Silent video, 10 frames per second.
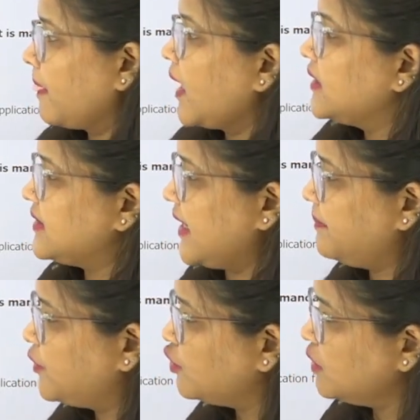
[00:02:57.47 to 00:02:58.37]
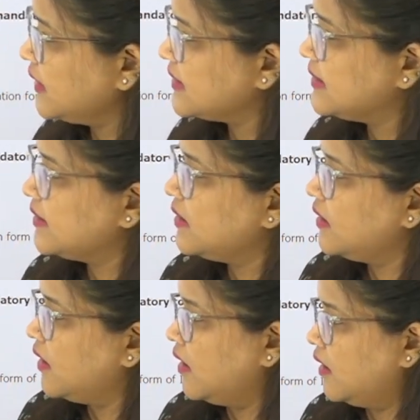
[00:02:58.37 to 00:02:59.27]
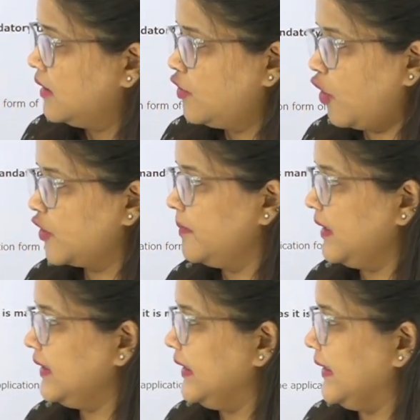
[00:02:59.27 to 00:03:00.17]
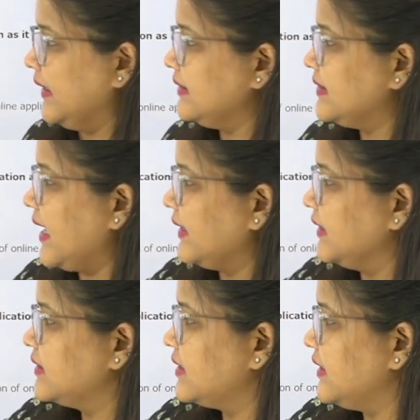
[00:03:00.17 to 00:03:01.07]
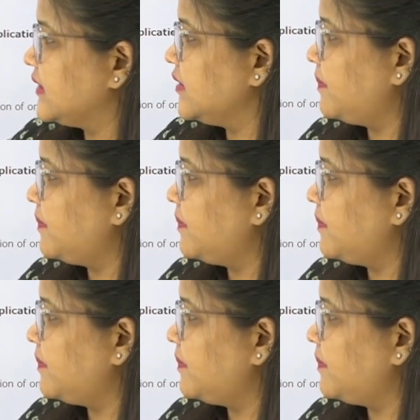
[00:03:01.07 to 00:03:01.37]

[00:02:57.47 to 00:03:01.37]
Step 2 is the document details, that is recent